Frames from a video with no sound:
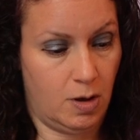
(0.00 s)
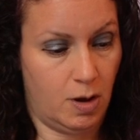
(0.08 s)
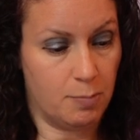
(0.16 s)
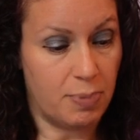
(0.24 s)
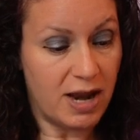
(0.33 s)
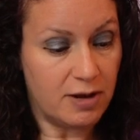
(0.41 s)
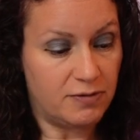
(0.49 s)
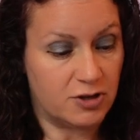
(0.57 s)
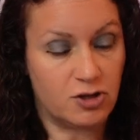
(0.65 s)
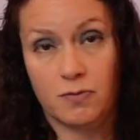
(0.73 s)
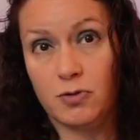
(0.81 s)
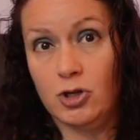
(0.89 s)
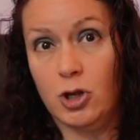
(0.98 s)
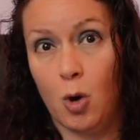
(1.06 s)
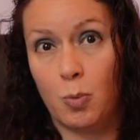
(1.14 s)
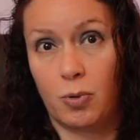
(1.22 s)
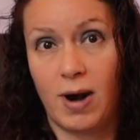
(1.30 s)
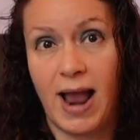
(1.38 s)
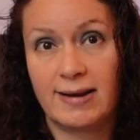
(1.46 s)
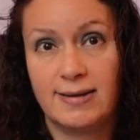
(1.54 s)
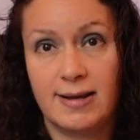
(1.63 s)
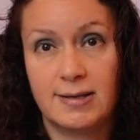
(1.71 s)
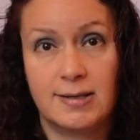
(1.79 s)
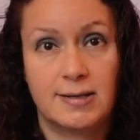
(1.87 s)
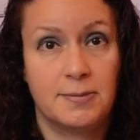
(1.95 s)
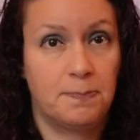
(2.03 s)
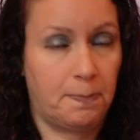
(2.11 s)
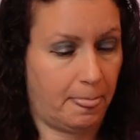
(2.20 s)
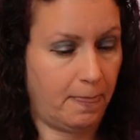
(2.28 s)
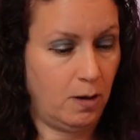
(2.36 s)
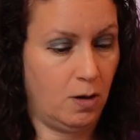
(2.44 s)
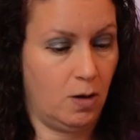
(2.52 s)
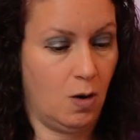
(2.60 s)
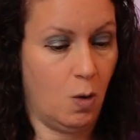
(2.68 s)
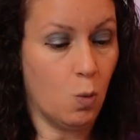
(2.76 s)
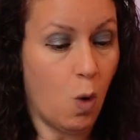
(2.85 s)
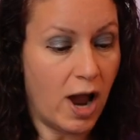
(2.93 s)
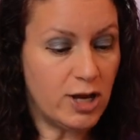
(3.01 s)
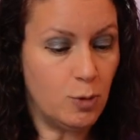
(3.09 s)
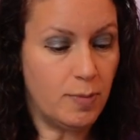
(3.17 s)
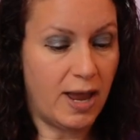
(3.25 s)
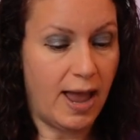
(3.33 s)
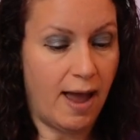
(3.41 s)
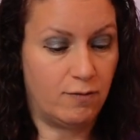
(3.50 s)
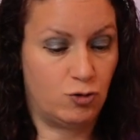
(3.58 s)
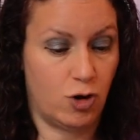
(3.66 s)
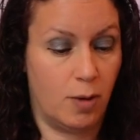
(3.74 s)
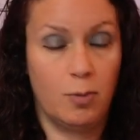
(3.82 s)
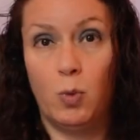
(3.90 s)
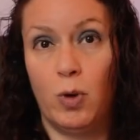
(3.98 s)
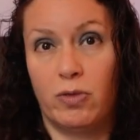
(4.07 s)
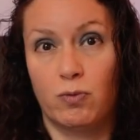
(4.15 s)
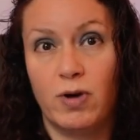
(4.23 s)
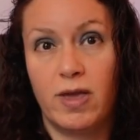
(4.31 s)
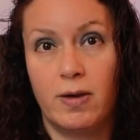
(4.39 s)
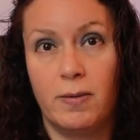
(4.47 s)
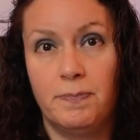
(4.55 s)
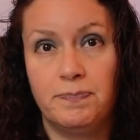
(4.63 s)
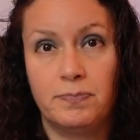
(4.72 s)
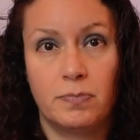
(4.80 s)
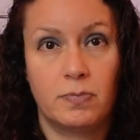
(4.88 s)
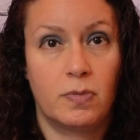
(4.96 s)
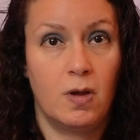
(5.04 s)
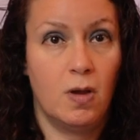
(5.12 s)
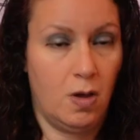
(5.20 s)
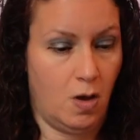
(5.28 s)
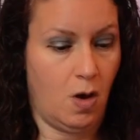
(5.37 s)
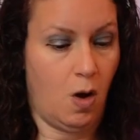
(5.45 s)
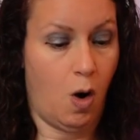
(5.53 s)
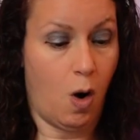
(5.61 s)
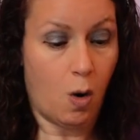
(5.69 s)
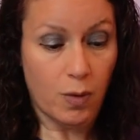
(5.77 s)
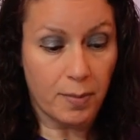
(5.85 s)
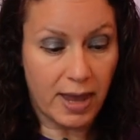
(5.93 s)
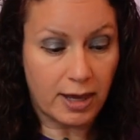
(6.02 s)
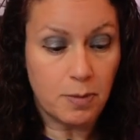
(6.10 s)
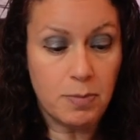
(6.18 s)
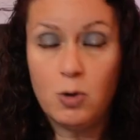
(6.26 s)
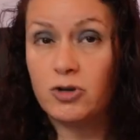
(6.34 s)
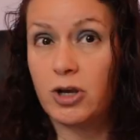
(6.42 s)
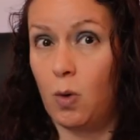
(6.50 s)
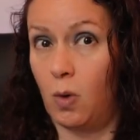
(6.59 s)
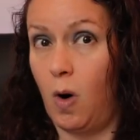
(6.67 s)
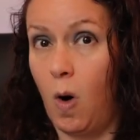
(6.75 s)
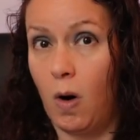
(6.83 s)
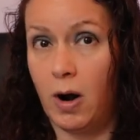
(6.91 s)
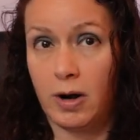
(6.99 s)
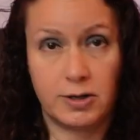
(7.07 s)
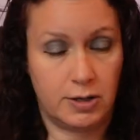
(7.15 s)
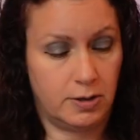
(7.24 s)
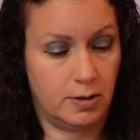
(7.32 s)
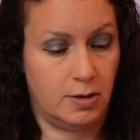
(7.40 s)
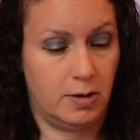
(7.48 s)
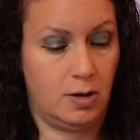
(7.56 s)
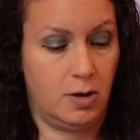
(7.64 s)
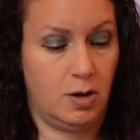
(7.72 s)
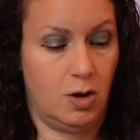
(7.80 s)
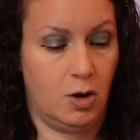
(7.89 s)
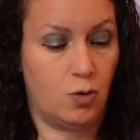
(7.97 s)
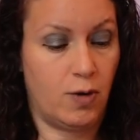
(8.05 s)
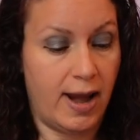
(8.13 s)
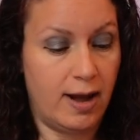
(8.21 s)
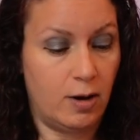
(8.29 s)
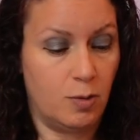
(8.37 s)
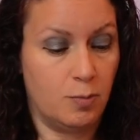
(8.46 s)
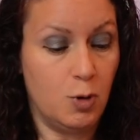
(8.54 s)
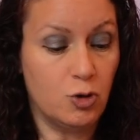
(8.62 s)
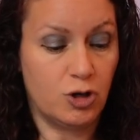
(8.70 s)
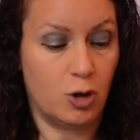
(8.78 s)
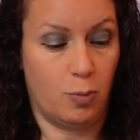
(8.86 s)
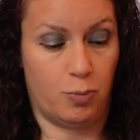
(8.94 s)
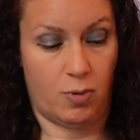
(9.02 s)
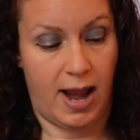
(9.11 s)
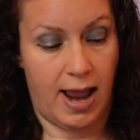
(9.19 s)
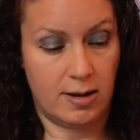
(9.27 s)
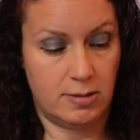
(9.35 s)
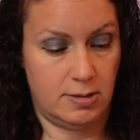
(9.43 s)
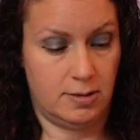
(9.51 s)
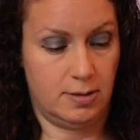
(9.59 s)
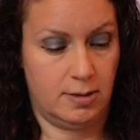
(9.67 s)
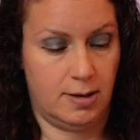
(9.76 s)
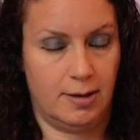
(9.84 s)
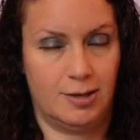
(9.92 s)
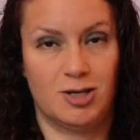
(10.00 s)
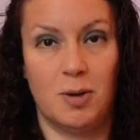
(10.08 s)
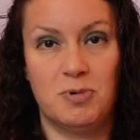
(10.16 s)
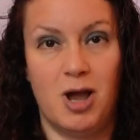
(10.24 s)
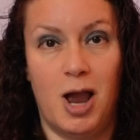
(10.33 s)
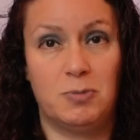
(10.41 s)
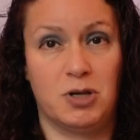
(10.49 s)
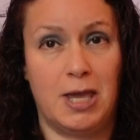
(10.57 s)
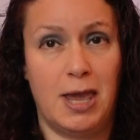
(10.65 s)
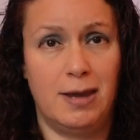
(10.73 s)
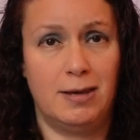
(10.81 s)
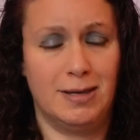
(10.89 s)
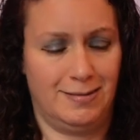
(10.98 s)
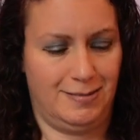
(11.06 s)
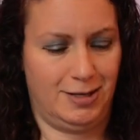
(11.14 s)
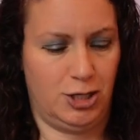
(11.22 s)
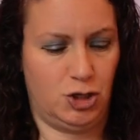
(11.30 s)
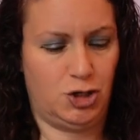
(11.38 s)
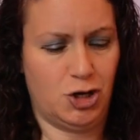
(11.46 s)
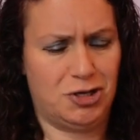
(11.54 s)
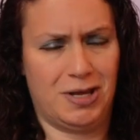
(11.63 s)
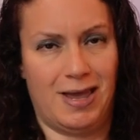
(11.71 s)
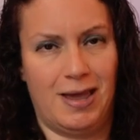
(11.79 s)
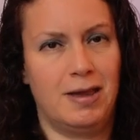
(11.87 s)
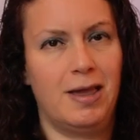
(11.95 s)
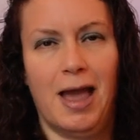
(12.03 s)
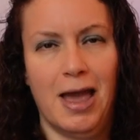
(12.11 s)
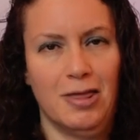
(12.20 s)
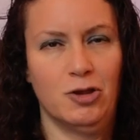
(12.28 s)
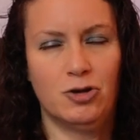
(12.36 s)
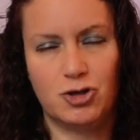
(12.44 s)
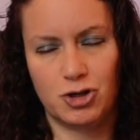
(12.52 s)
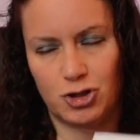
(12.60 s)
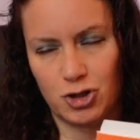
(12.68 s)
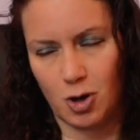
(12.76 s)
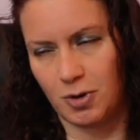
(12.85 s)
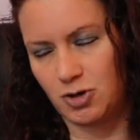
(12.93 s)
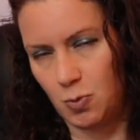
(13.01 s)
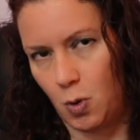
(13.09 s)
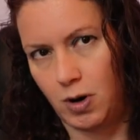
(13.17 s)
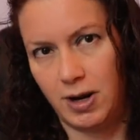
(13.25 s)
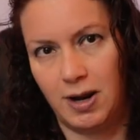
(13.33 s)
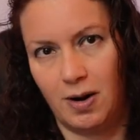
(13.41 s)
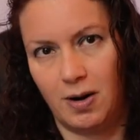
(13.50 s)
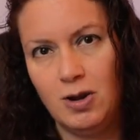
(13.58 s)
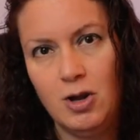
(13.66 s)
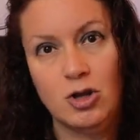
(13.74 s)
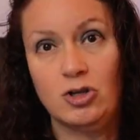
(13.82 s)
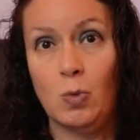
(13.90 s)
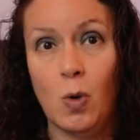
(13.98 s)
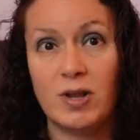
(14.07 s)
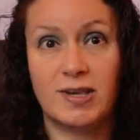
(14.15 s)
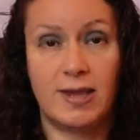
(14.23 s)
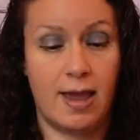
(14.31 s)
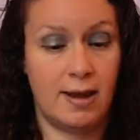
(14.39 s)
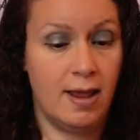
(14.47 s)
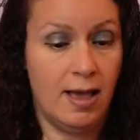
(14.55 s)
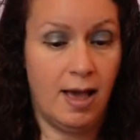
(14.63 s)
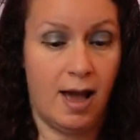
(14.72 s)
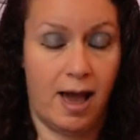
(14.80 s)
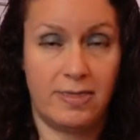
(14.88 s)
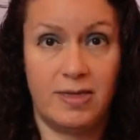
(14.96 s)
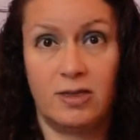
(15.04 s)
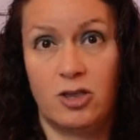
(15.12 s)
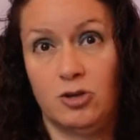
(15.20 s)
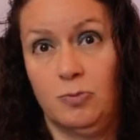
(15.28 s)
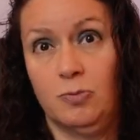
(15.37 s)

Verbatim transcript: benefits of slow practice, why you may have trouble with rhythm, are we making music or art, creating your musical brand, sometimes a gig is just a gig, and there's just so much more in here. So once again, I think this